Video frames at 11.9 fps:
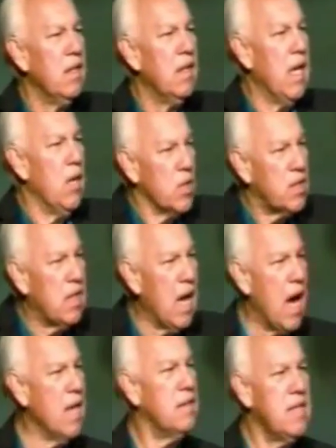It was
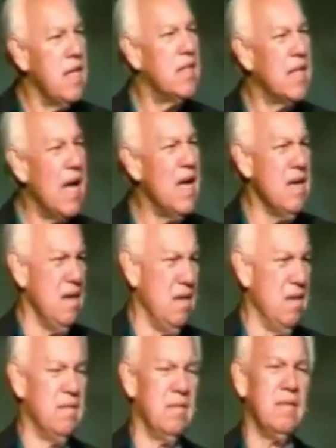God's design.
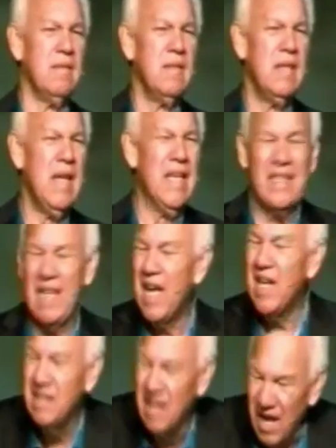Is
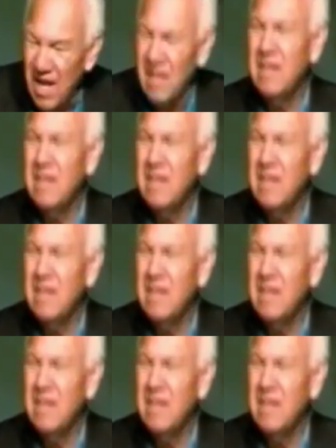that God?